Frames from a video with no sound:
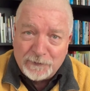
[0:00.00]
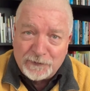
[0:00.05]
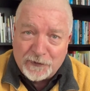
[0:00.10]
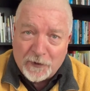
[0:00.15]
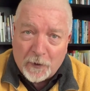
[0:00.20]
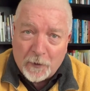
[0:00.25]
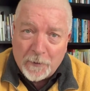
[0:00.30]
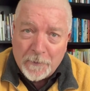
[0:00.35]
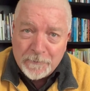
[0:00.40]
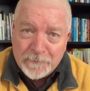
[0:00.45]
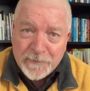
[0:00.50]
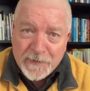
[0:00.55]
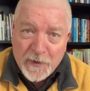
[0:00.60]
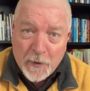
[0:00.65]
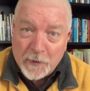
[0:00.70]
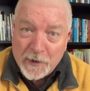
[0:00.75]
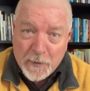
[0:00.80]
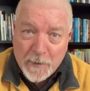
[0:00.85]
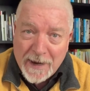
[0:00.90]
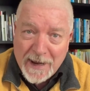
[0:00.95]
So the
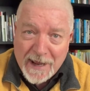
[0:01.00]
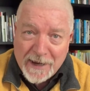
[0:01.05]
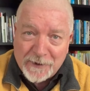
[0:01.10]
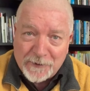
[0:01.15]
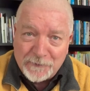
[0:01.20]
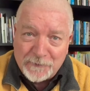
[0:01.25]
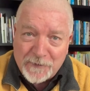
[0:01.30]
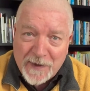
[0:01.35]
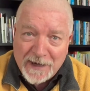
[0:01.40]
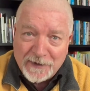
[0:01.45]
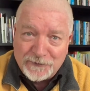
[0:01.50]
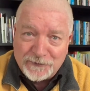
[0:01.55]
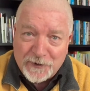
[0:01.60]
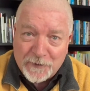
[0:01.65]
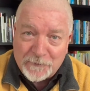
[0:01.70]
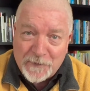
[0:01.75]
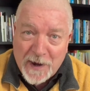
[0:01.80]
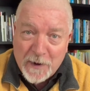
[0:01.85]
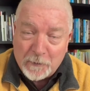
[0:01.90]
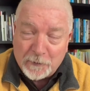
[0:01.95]
only way I could find
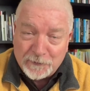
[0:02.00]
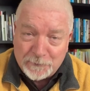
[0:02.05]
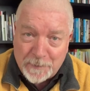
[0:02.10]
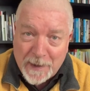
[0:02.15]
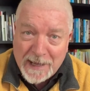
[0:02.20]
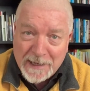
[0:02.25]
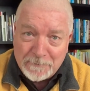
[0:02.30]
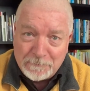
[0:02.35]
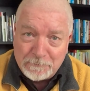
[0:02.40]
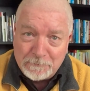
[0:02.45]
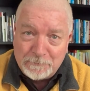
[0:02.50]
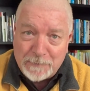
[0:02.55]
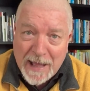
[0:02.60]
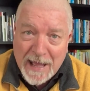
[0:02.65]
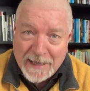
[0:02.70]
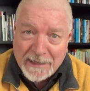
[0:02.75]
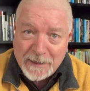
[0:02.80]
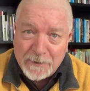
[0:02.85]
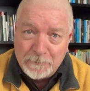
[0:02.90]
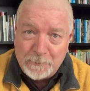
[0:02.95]
stuff out was by
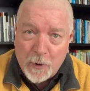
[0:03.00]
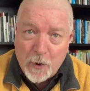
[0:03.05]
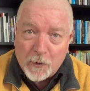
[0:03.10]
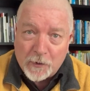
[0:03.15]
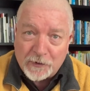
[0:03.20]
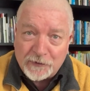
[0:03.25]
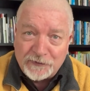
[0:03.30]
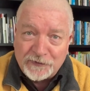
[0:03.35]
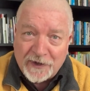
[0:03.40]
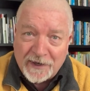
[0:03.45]
buying books.